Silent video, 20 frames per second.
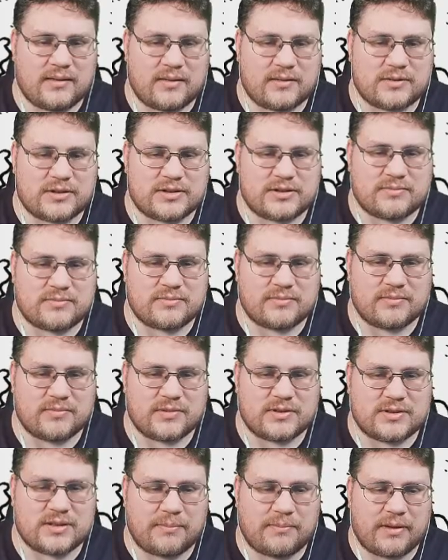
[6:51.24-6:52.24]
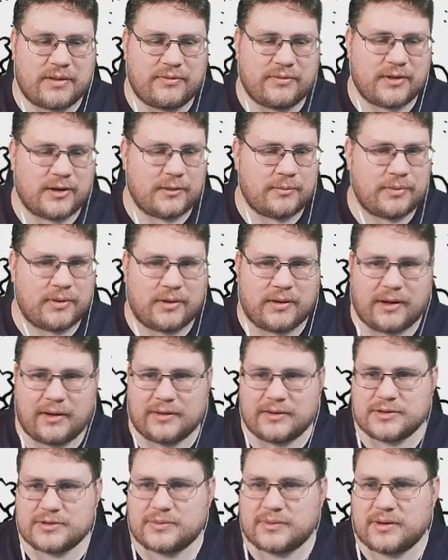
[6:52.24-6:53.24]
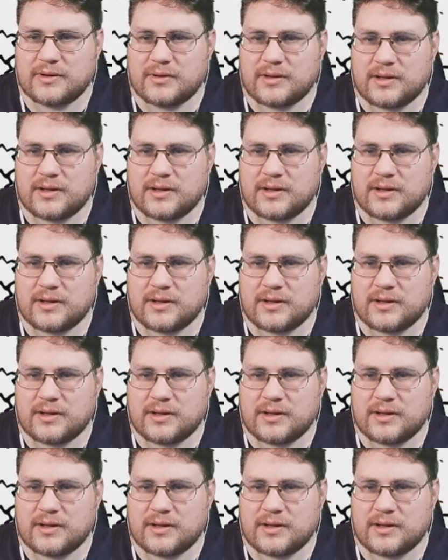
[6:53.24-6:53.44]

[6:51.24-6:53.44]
just there's the buffalo pile as well.